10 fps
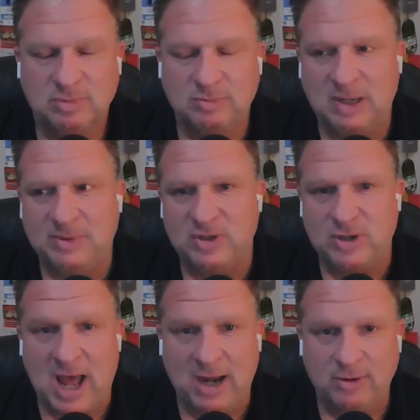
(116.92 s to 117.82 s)
But maybe they're
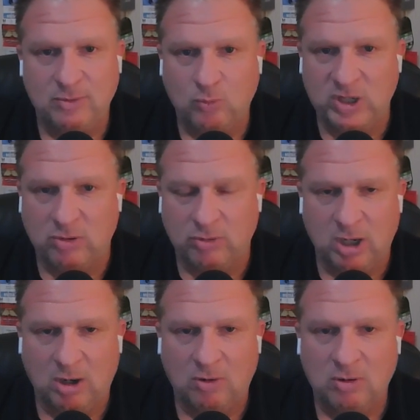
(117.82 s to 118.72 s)
not. We don't
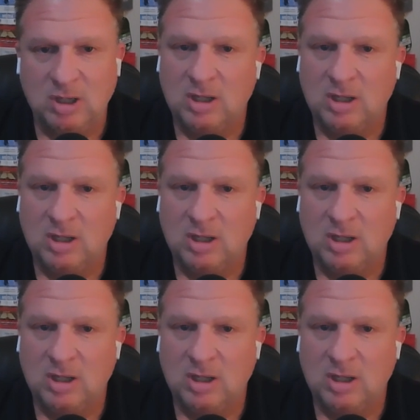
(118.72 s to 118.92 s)
know.